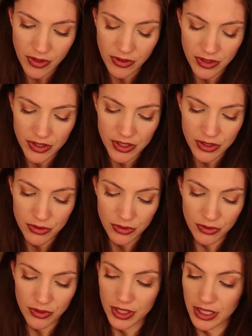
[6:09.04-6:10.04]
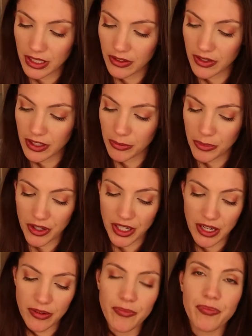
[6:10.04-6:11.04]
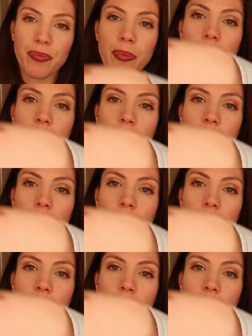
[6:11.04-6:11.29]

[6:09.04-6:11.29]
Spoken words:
Oh, this is really, really pretty.